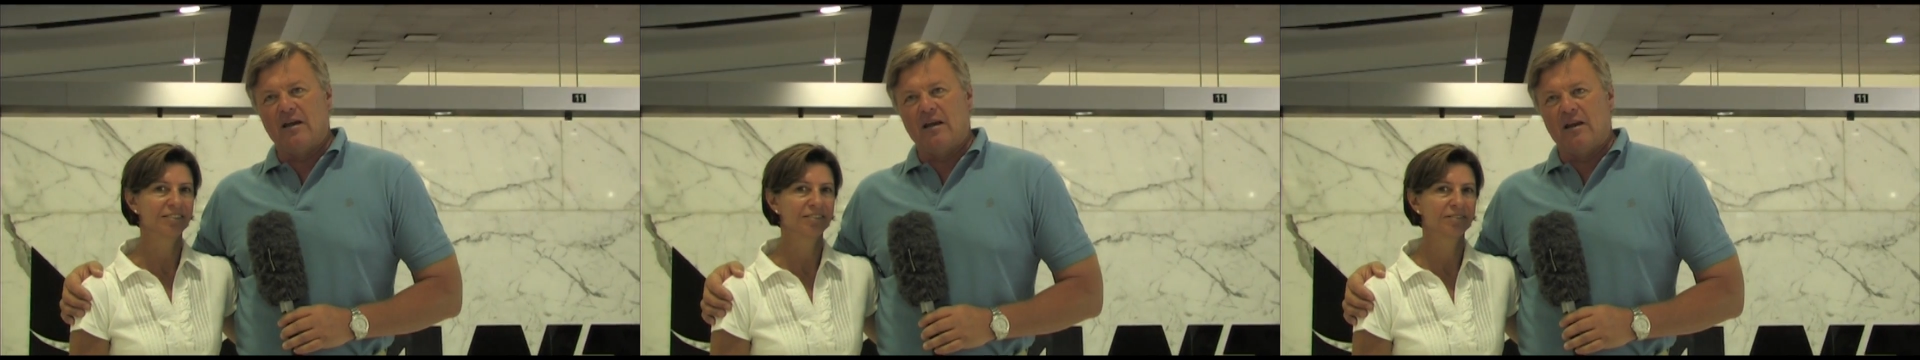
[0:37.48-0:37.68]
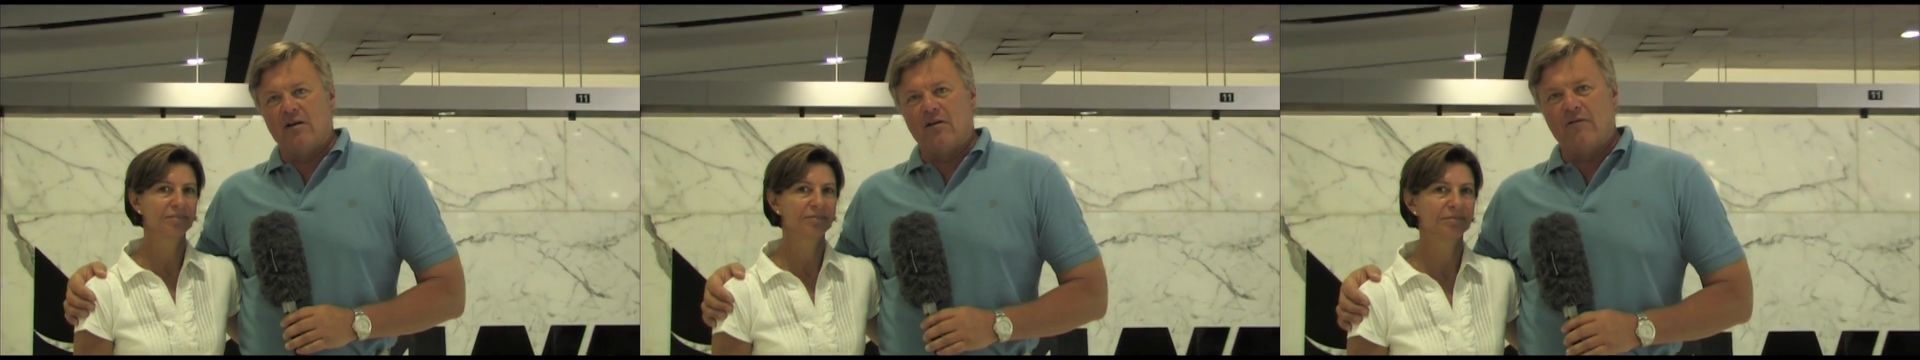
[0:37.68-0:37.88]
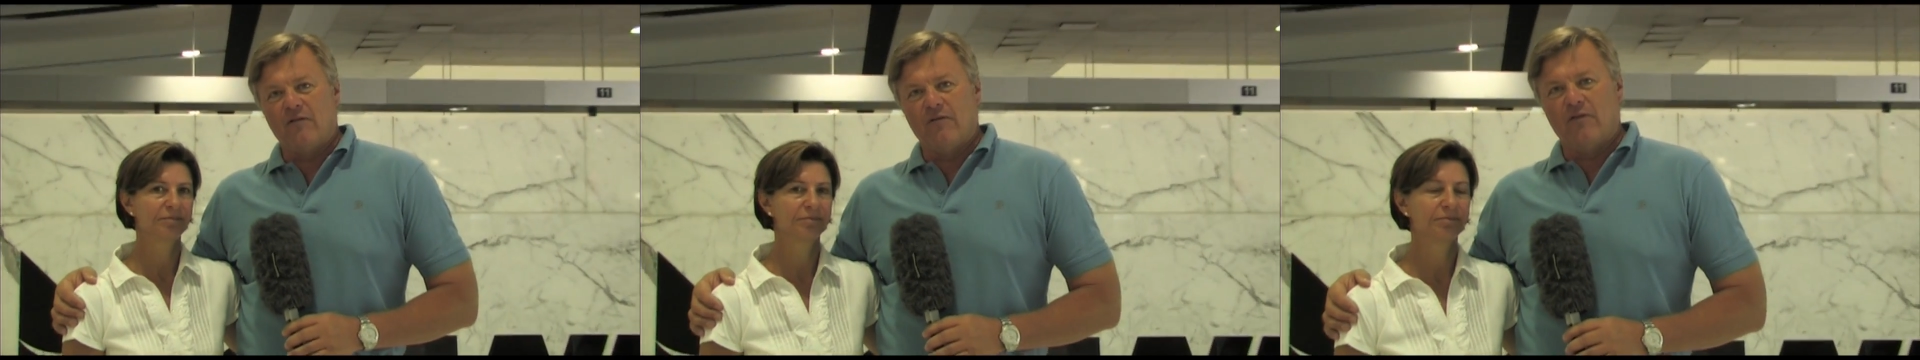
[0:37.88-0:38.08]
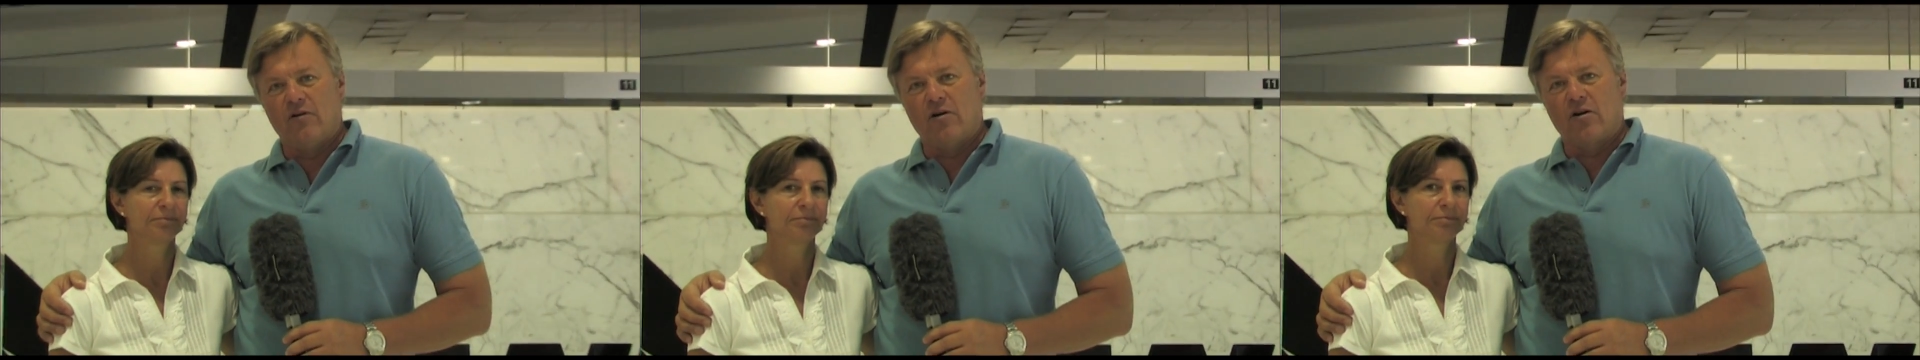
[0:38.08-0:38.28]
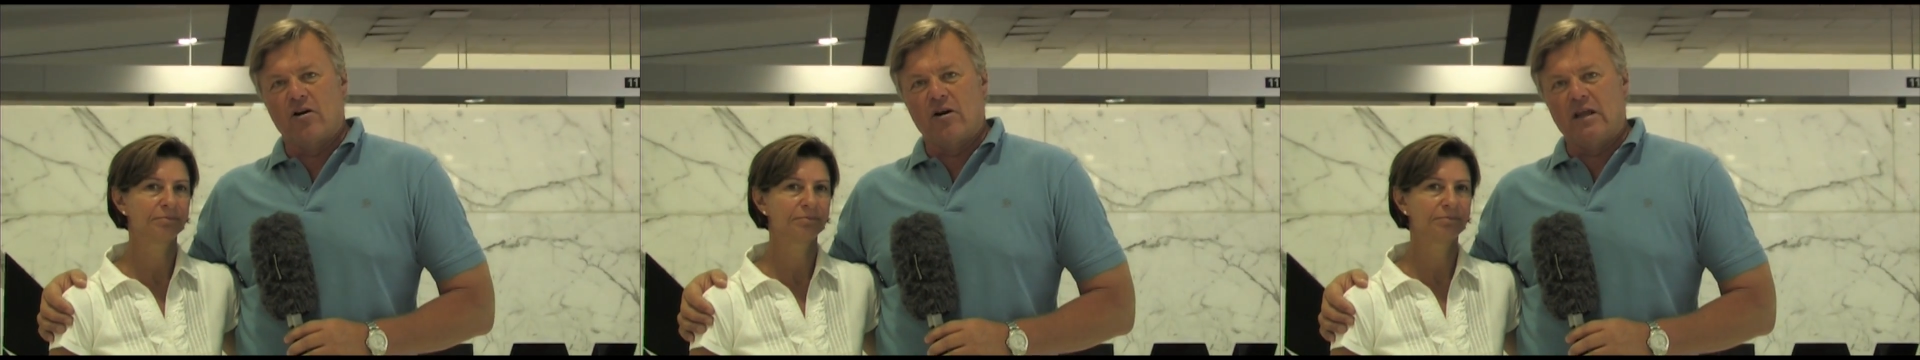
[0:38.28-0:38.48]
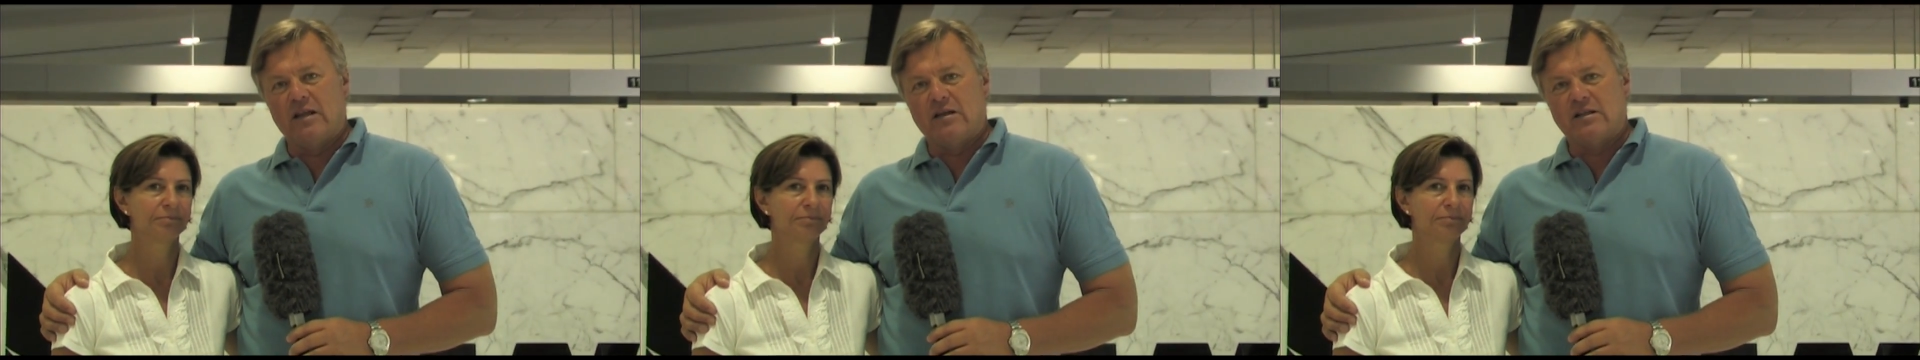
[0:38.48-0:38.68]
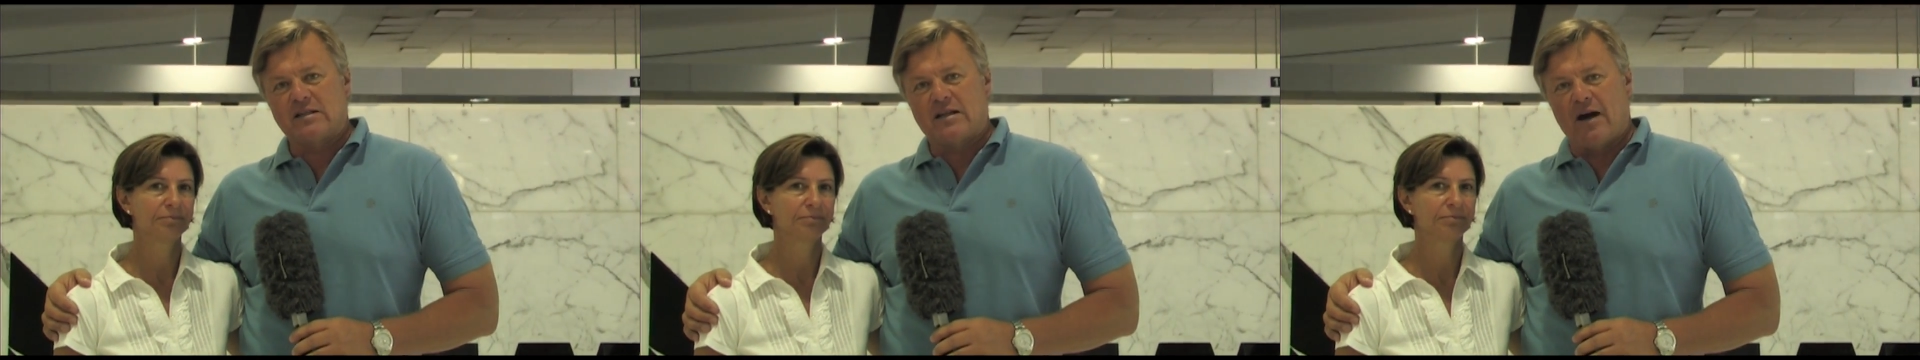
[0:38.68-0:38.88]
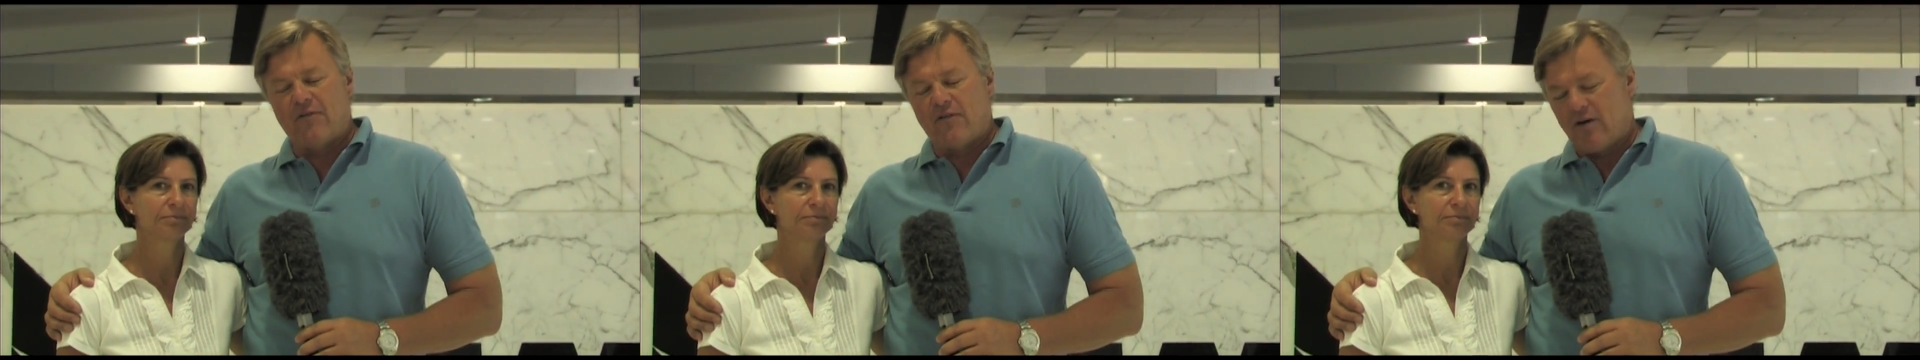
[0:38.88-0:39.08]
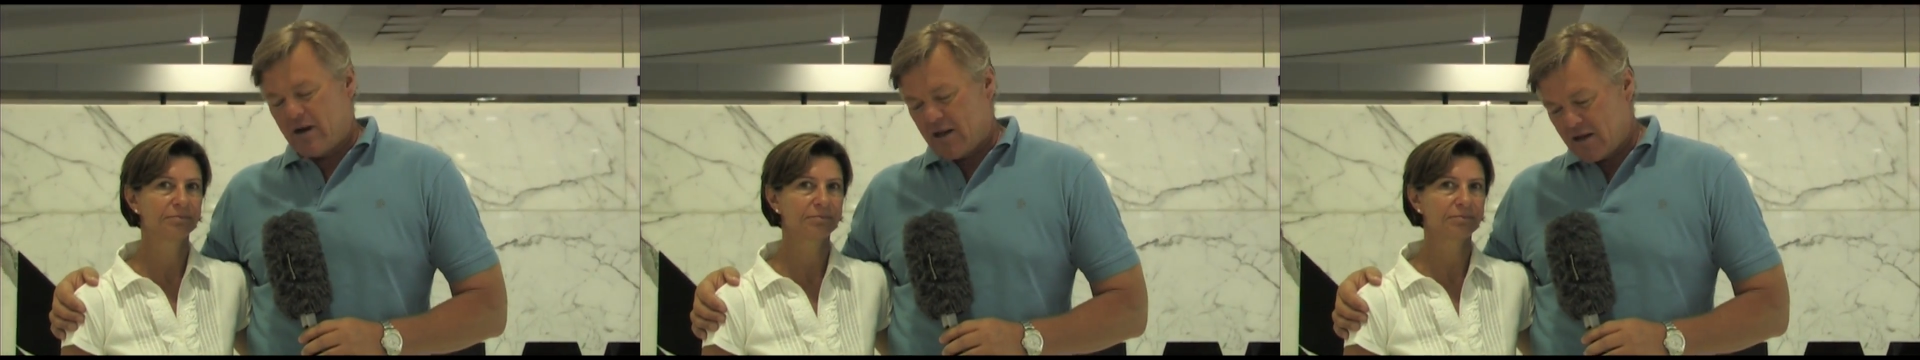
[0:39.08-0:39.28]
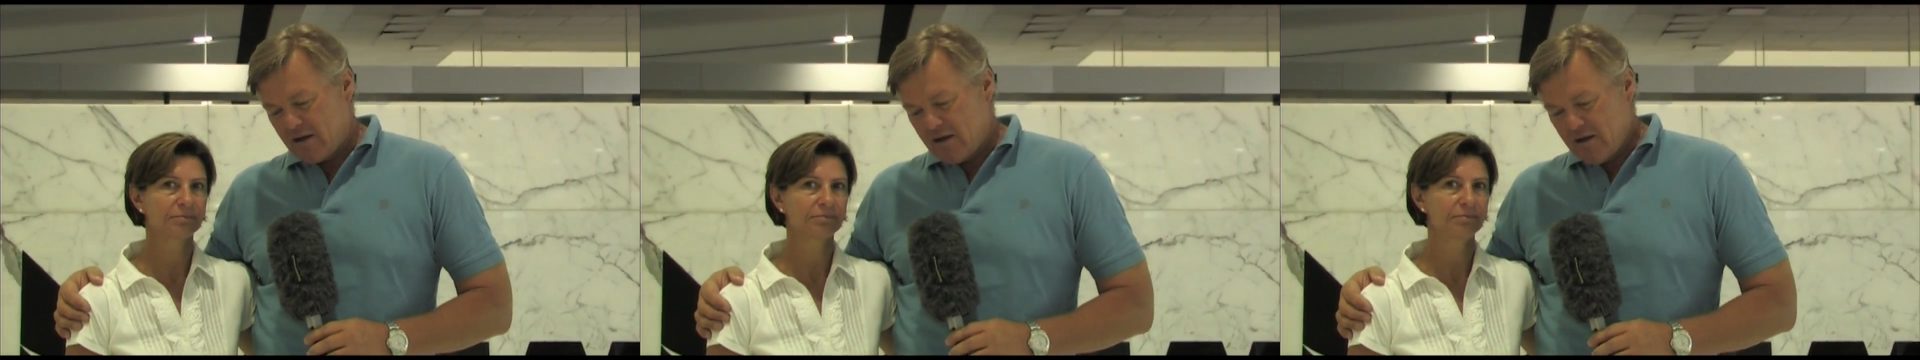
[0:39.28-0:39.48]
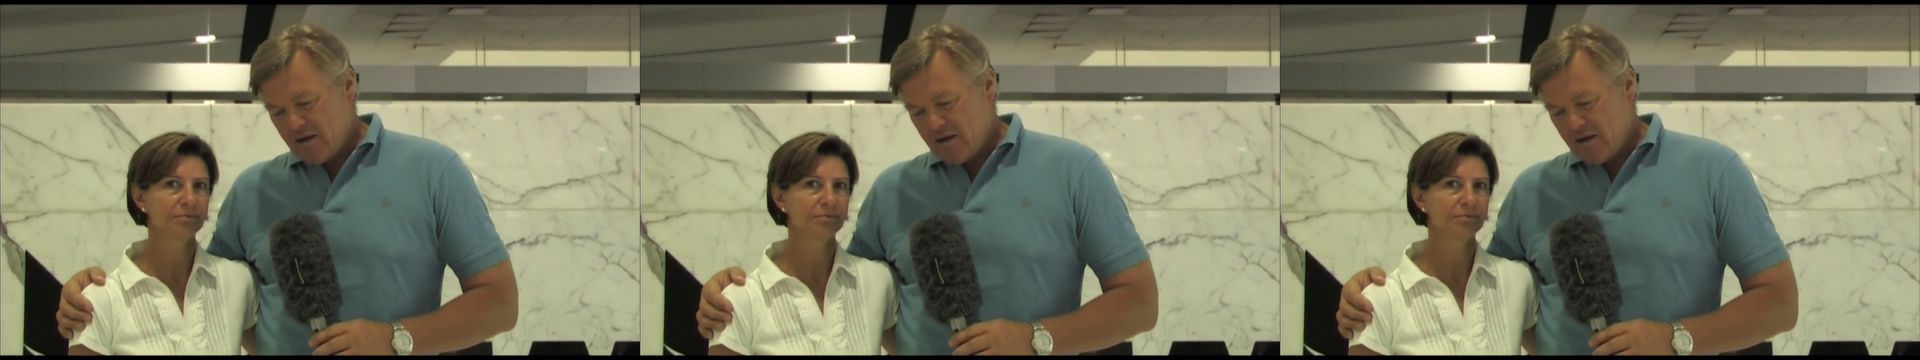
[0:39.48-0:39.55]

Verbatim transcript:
Speaker 1: in not only discovering